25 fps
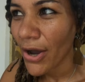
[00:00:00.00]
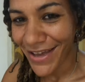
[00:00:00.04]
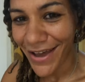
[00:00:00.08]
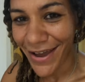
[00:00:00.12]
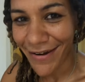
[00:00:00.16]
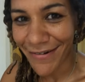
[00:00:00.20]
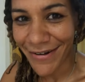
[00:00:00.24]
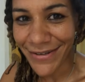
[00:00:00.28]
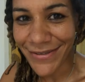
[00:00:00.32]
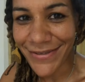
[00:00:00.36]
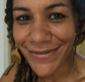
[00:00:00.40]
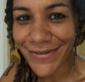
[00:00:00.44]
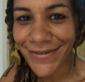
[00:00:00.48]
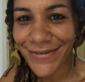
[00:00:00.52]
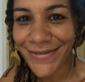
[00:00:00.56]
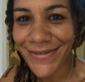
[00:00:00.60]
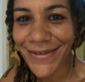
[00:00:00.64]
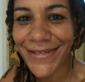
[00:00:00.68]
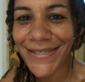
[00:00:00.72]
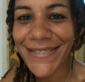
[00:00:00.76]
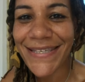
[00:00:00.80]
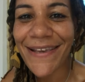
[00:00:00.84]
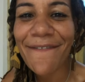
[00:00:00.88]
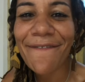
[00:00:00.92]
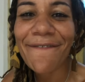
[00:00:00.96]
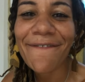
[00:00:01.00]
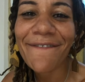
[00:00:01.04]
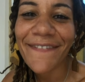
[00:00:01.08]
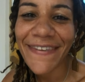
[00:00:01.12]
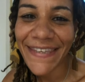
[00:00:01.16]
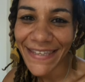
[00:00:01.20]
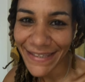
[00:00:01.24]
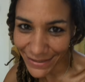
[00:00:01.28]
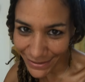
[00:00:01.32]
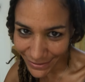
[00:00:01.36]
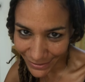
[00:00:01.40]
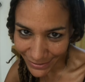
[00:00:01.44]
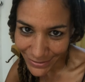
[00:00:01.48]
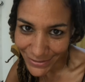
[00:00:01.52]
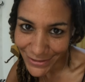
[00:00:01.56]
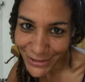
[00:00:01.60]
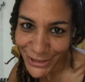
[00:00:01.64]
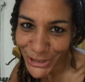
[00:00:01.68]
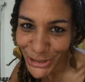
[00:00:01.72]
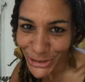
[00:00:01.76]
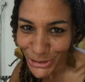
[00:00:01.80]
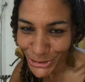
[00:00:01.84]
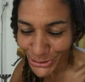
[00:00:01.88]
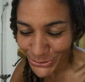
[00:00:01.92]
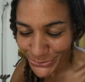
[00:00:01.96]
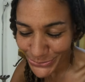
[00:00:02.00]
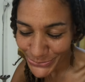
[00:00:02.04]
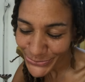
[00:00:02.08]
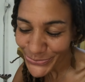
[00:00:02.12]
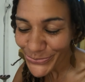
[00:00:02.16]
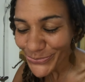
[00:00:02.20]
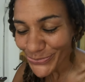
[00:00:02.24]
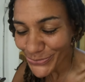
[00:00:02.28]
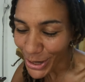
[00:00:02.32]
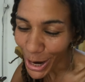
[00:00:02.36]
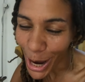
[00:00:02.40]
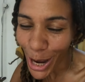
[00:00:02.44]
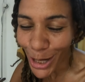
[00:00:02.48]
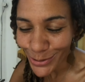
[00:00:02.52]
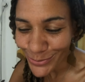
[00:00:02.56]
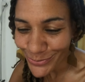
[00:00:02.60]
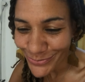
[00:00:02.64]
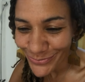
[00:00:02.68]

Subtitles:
Alright, so it's a vegan. Yeah.